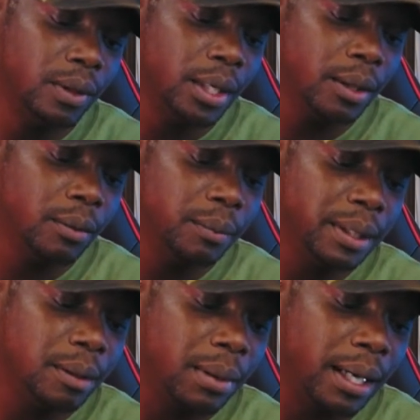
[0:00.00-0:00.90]
it would
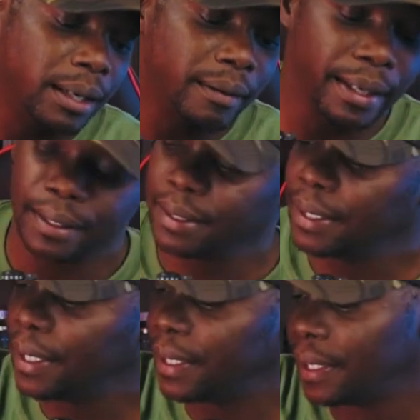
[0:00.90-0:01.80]
be about right
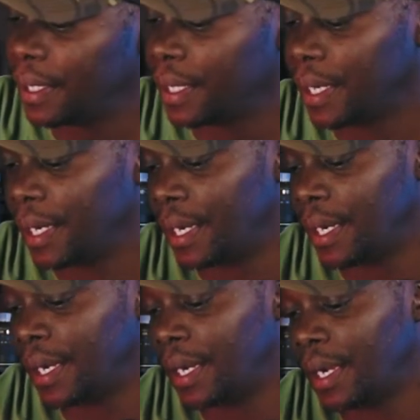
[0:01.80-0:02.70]
there.
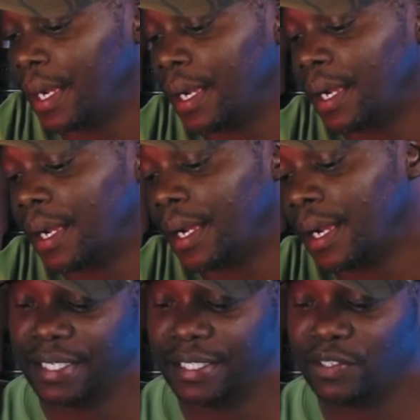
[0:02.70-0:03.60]

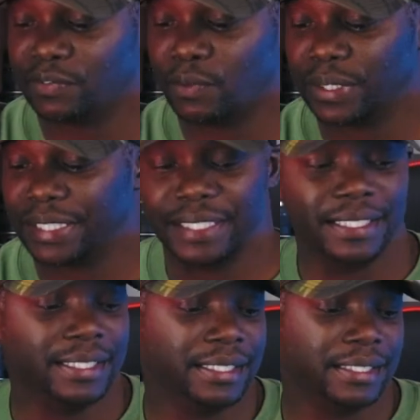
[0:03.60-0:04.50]
This is 14
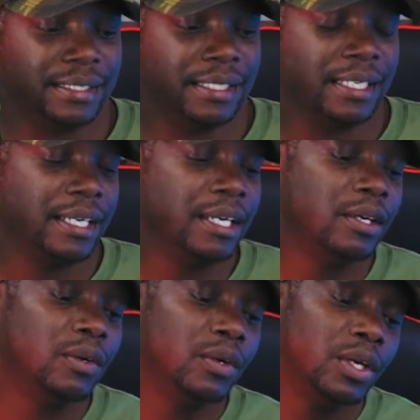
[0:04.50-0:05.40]
inches.
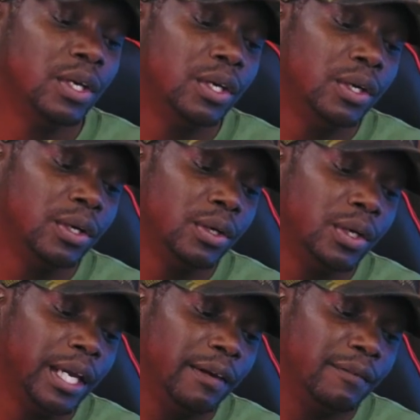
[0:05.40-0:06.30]

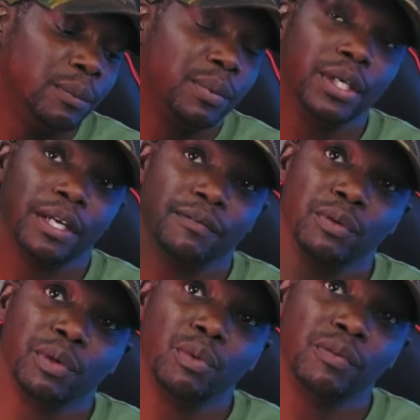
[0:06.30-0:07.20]
If you
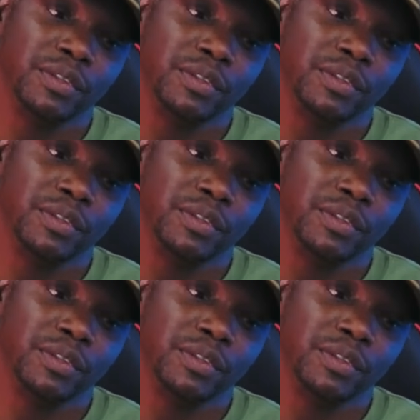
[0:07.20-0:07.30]
remove the